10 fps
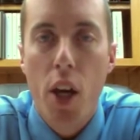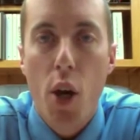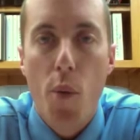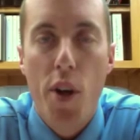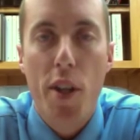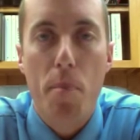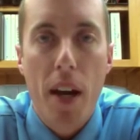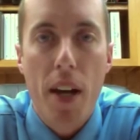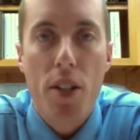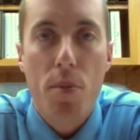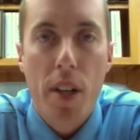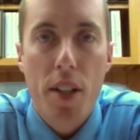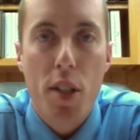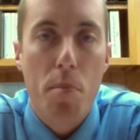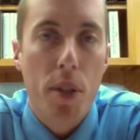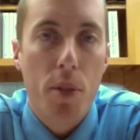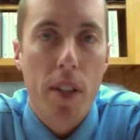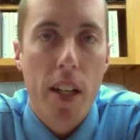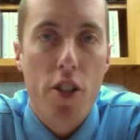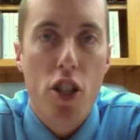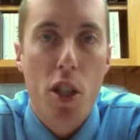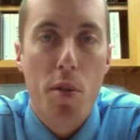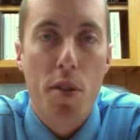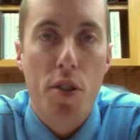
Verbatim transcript: One of the best ways to build relationships with